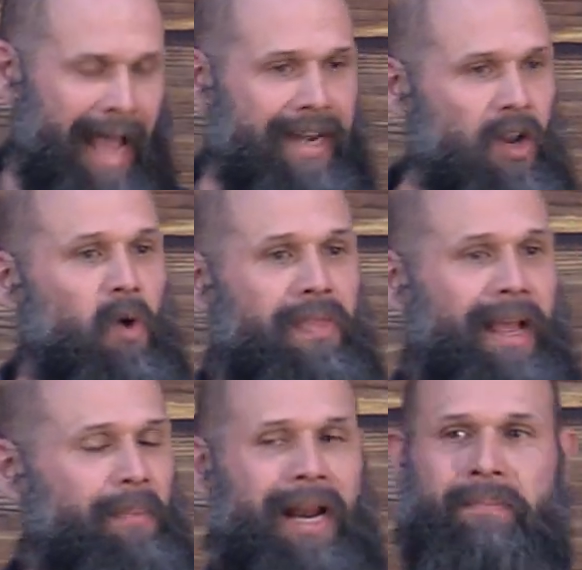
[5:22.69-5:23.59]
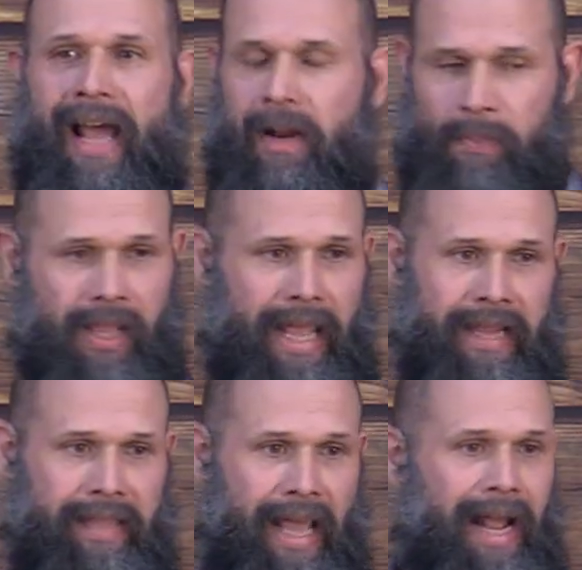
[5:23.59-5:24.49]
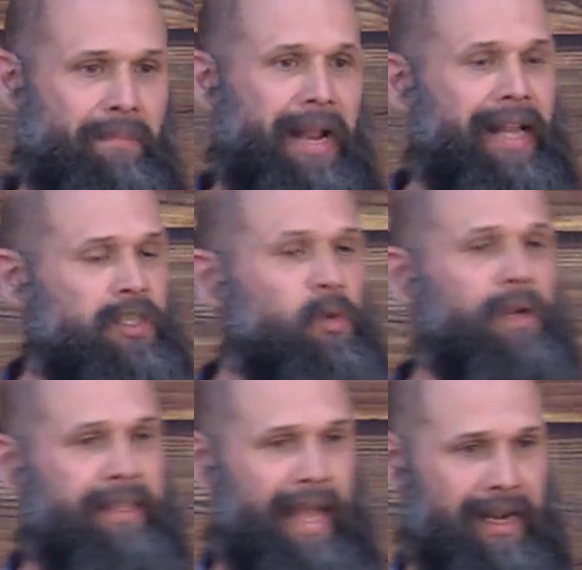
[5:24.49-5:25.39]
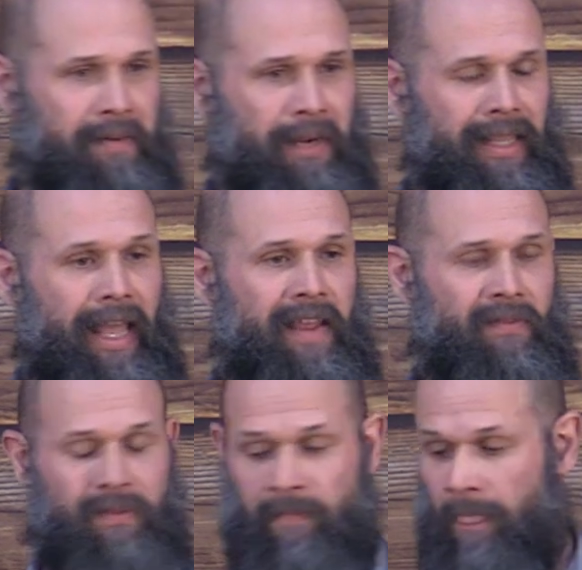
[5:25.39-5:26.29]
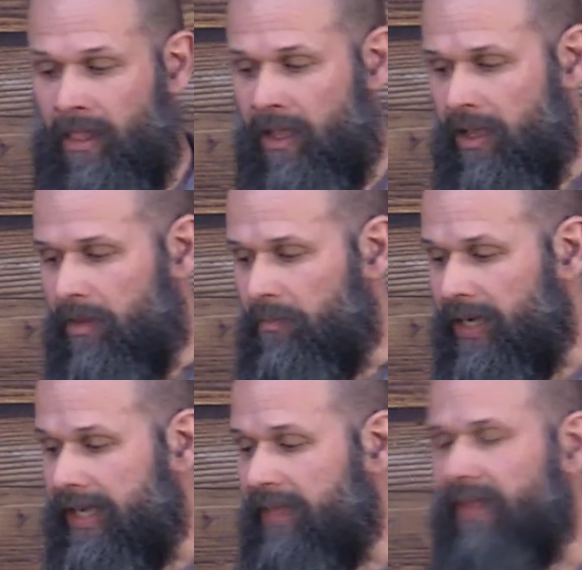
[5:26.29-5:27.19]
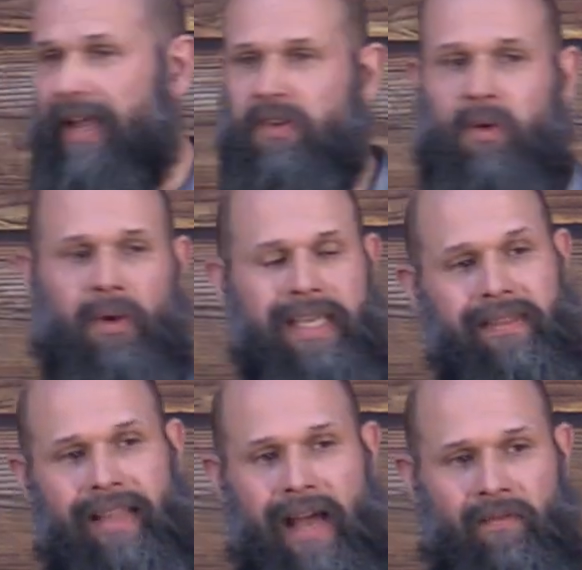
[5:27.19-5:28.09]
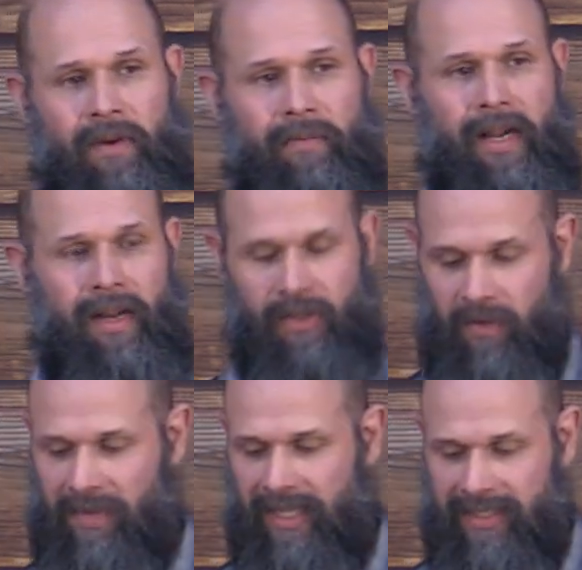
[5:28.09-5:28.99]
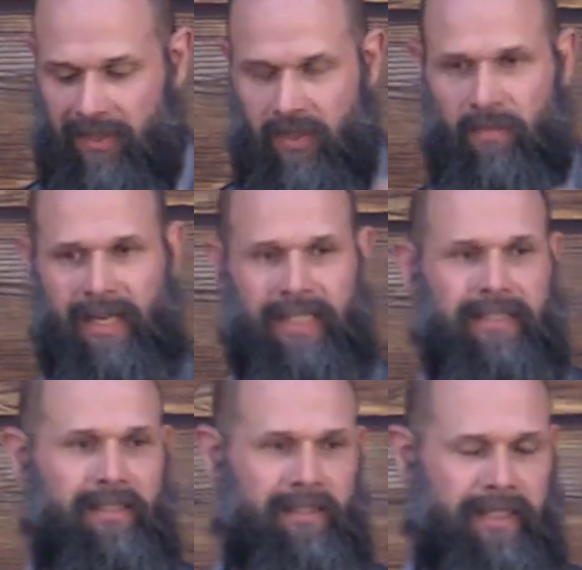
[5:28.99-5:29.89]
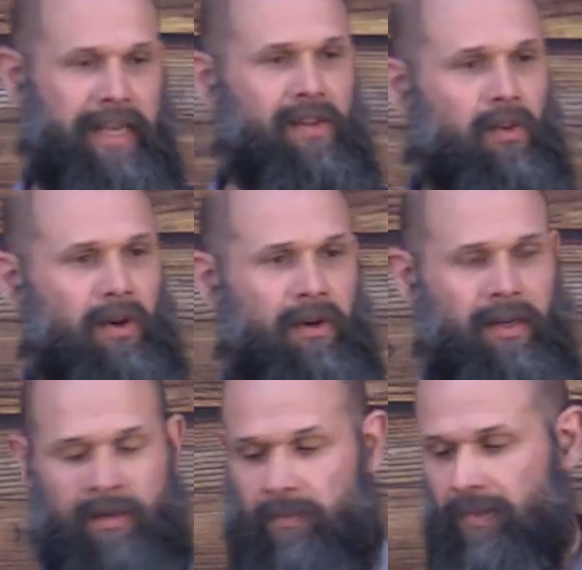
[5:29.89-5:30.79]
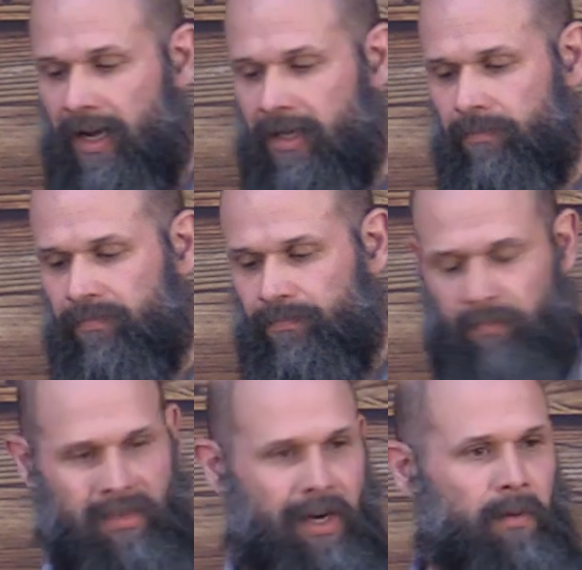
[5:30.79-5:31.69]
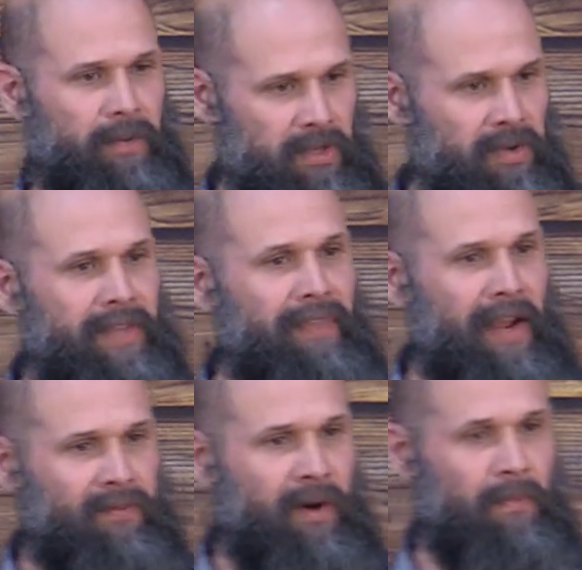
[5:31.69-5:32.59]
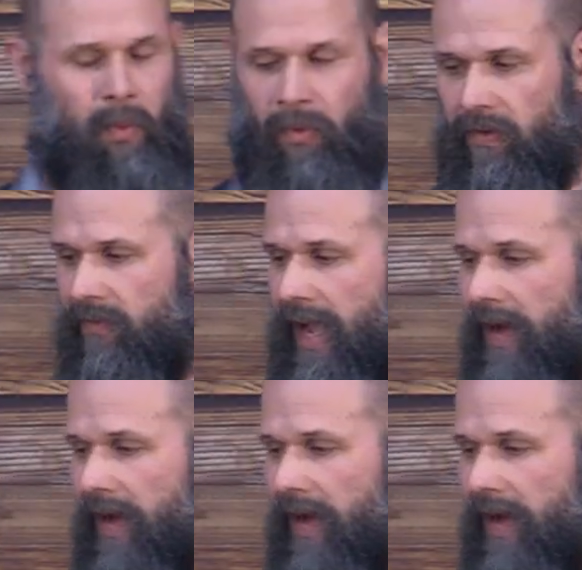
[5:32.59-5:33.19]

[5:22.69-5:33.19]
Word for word: I know that, but I'm not applying that. I'm not doing that in my life. But again, that you don't get that from humanist secular therapy. You get that from the Word of